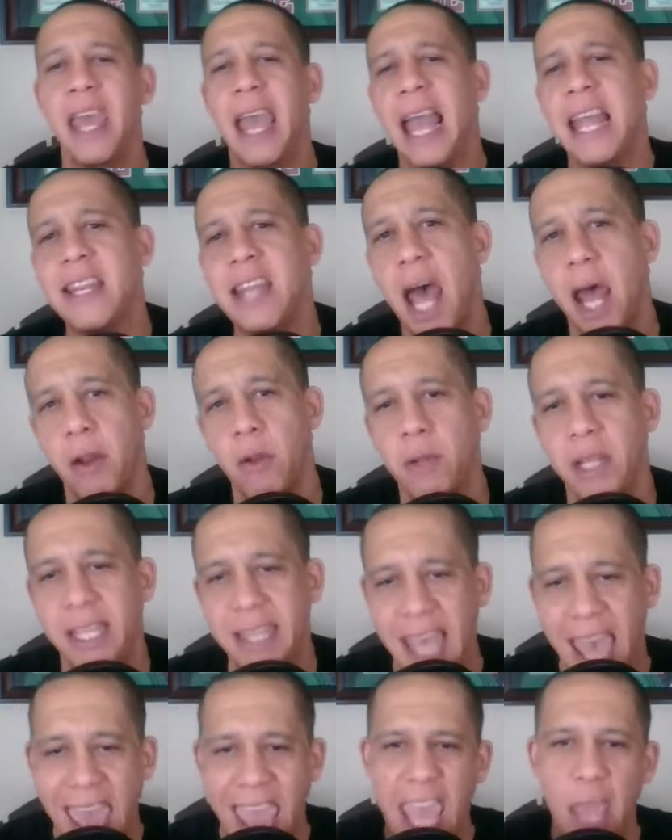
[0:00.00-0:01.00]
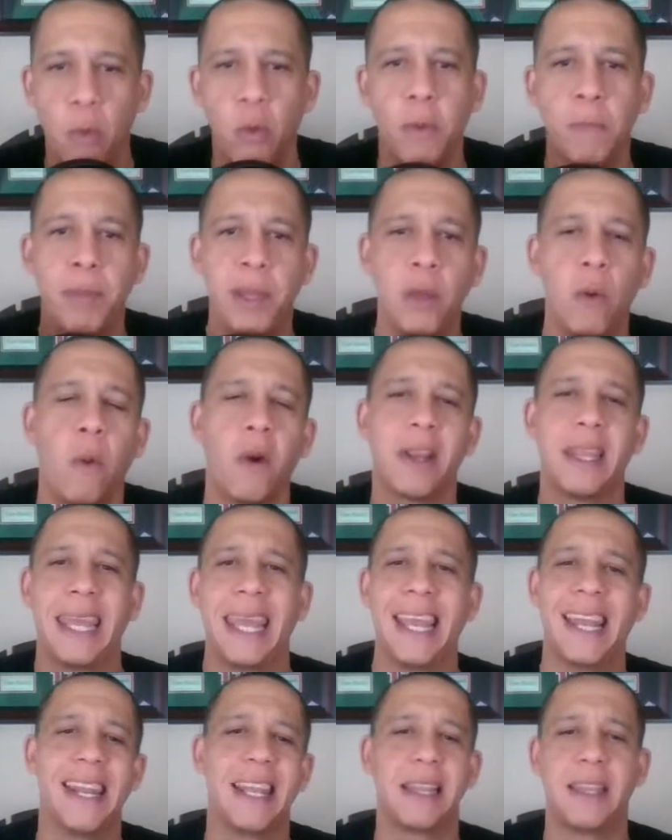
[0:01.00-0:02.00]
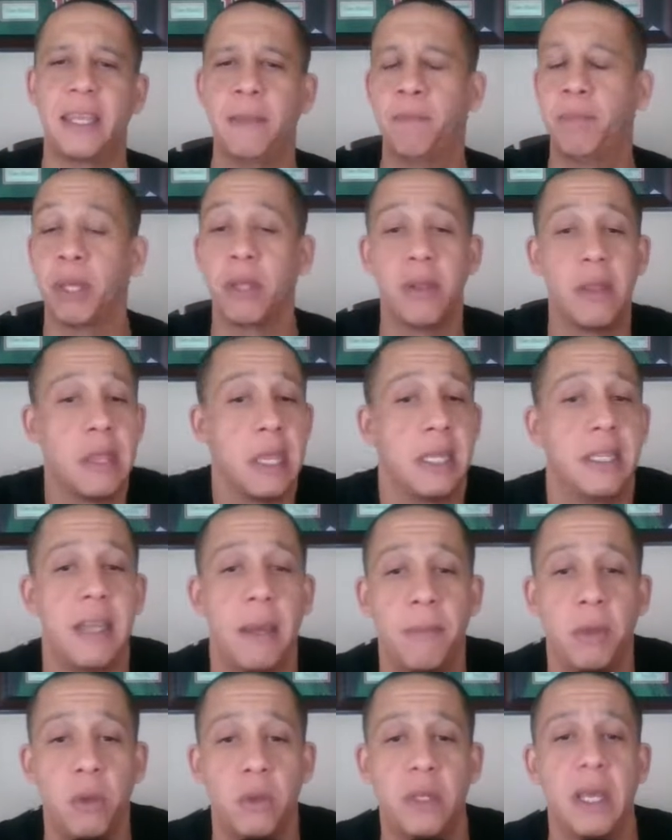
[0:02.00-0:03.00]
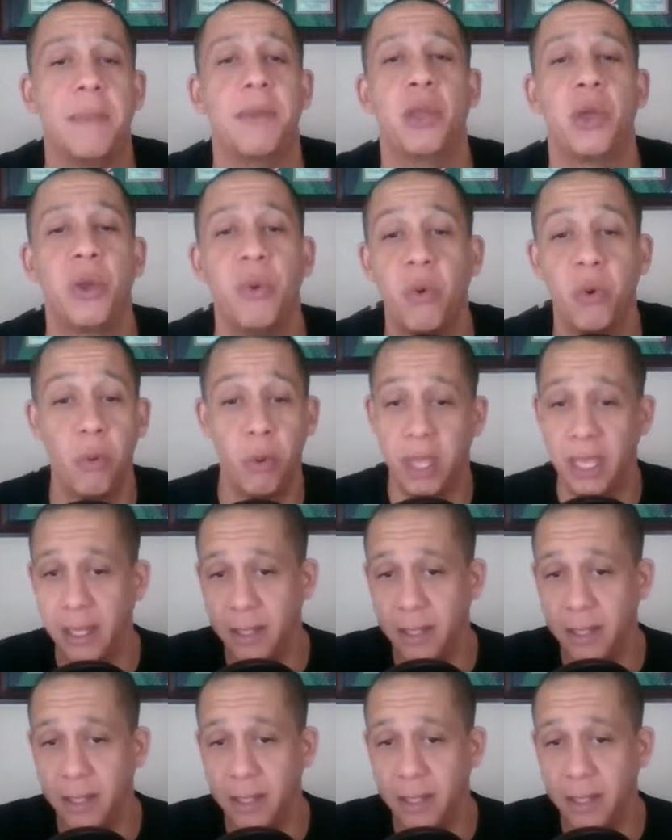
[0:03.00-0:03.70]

And not only that, it would be organically built in the WWE